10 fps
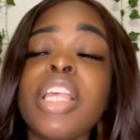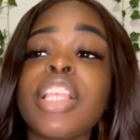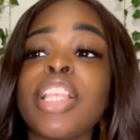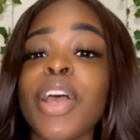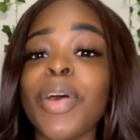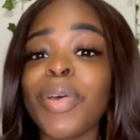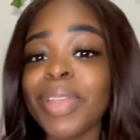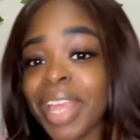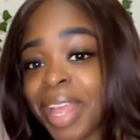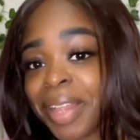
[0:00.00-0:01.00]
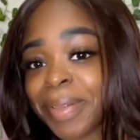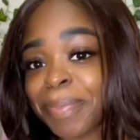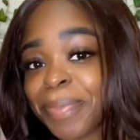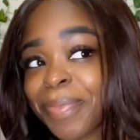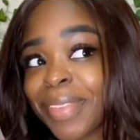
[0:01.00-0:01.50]
So yeah,
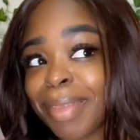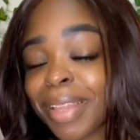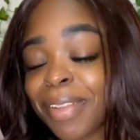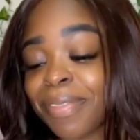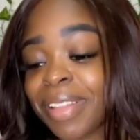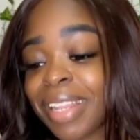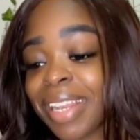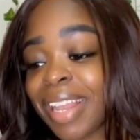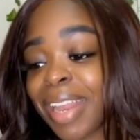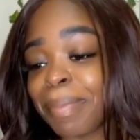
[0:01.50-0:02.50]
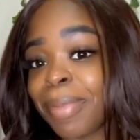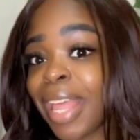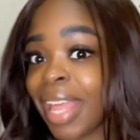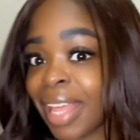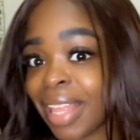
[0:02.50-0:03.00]
I'm gonna fill in a lot of
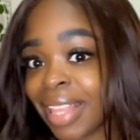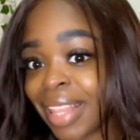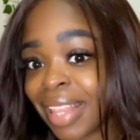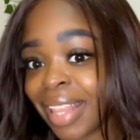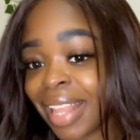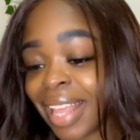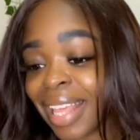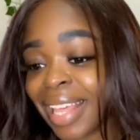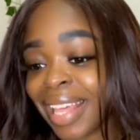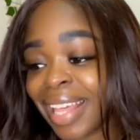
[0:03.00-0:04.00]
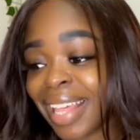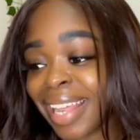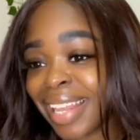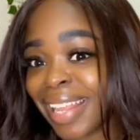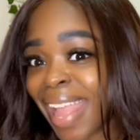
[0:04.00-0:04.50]
blanks,
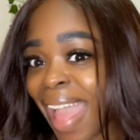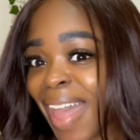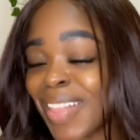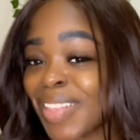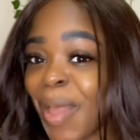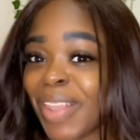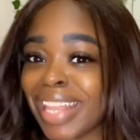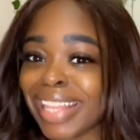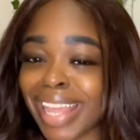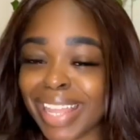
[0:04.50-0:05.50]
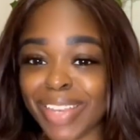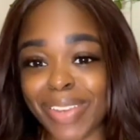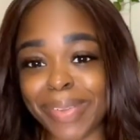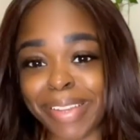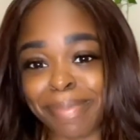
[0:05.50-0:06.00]
and yeah, so let's get into it.